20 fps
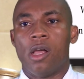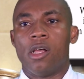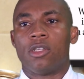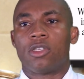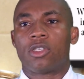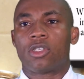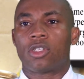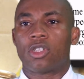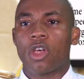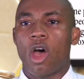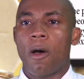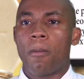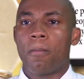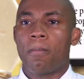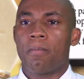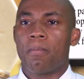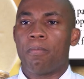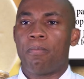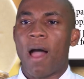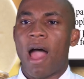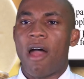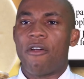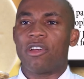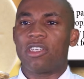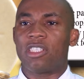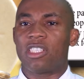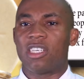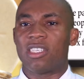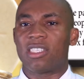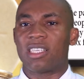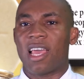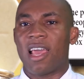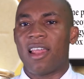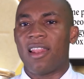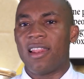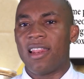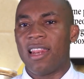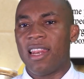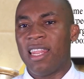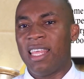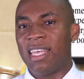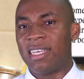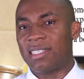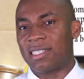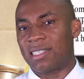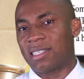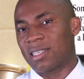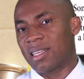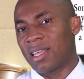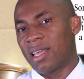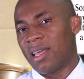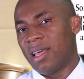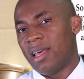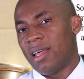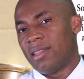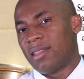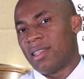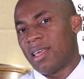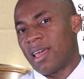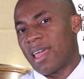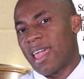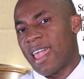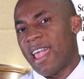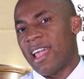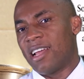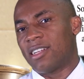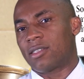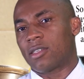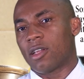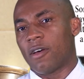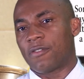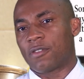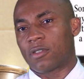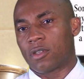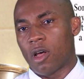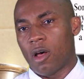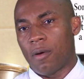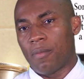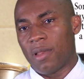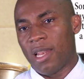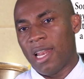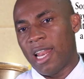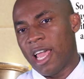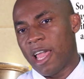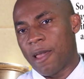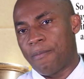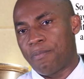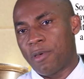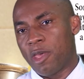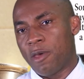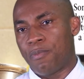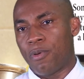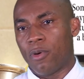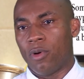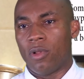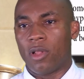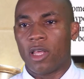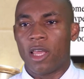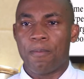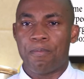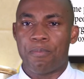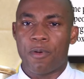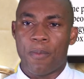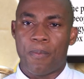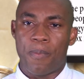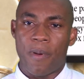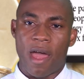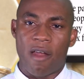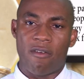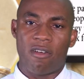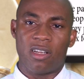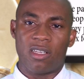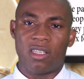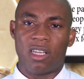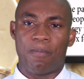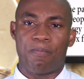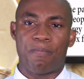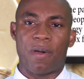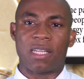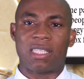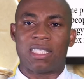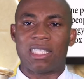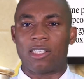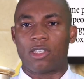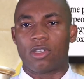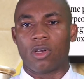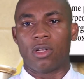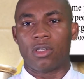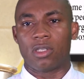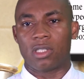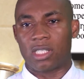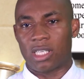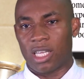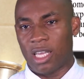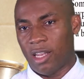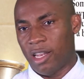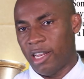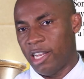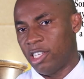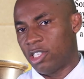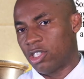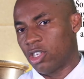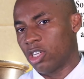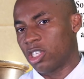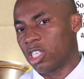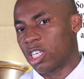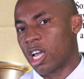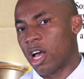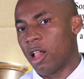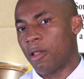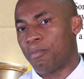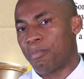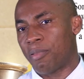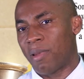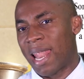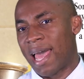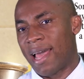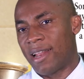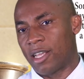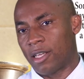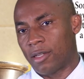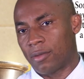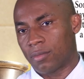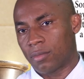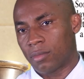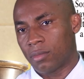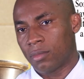Some parishes enlist the aids of some lay people in preparing the petitions in liturgical planning,